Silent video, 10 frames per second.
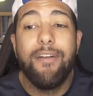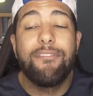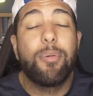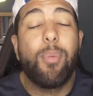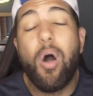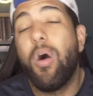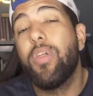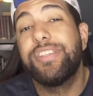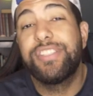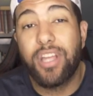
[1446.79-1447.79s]
from all
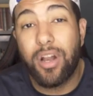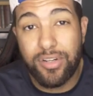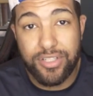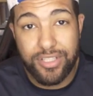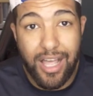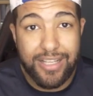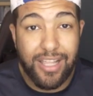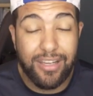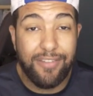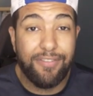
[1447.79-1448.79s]
the starters lost
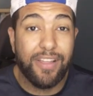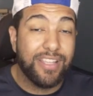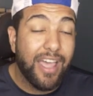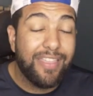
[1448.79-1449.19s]
on defense?